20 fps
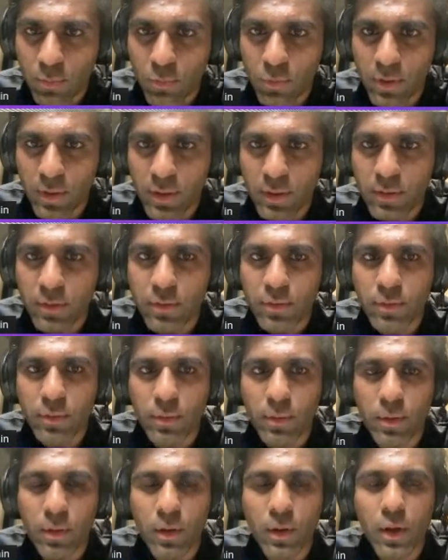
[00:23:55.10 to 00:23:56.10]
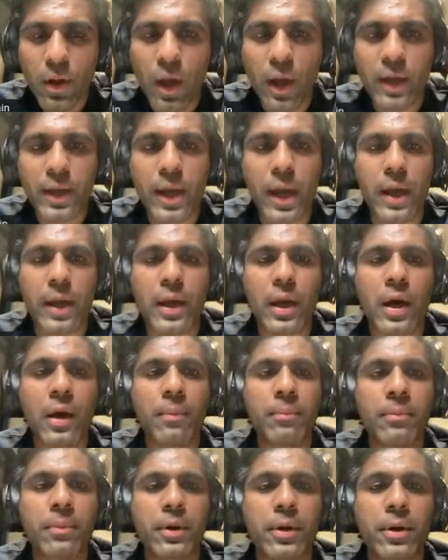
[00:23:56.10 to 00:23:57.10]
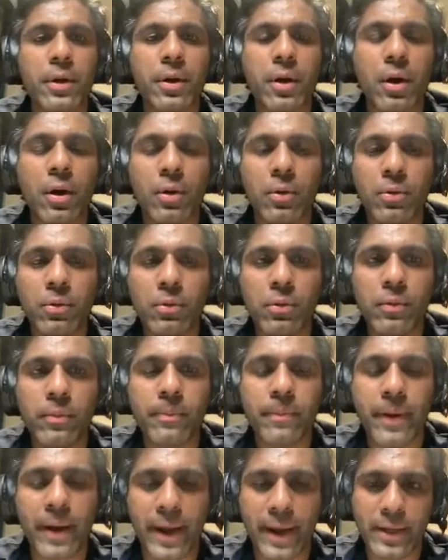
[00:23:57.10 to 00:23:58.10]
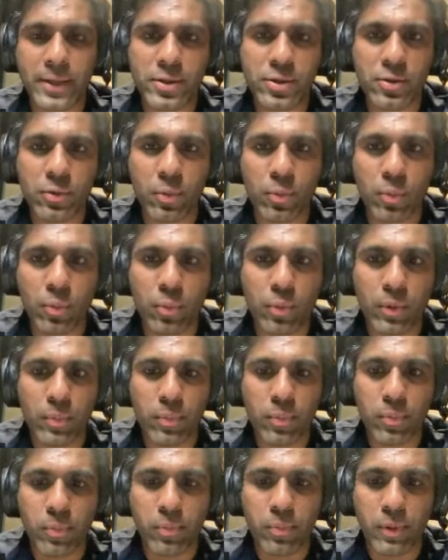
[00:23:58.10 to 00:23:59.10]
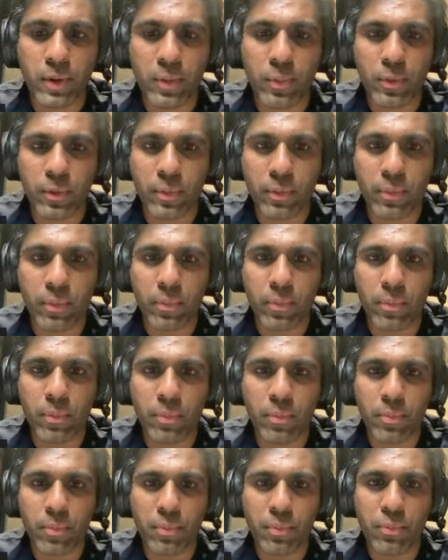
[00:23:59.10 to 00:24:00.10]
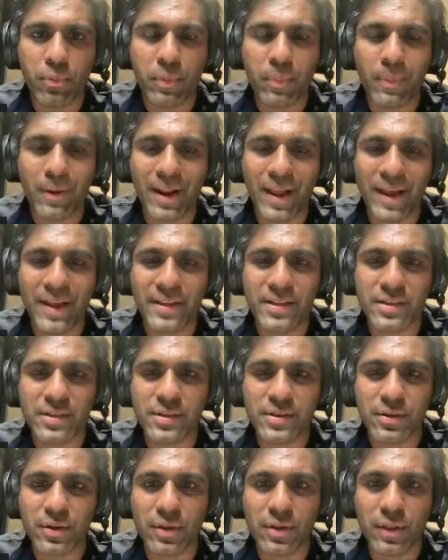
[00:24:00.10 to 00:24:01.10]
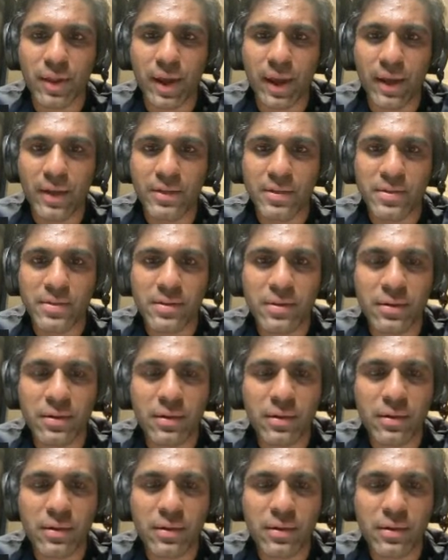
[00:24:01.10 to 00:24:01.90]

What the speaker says: We need to. Okay. Go back to where we replaced that.